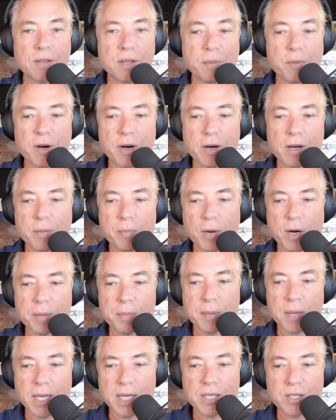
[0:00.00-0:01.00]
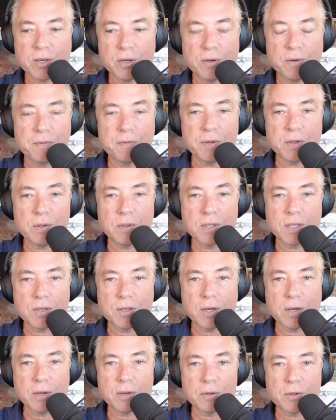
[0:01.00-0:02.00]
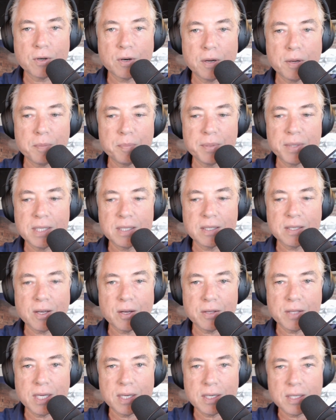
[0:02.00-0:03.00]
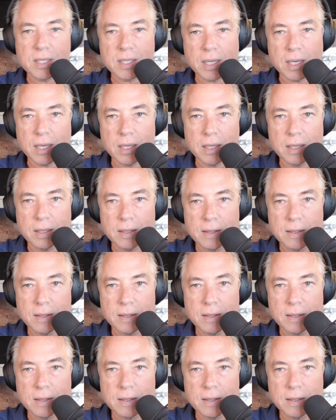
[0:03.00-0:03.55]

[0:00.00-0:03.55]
the American population who feels that Donald Trump is on their side.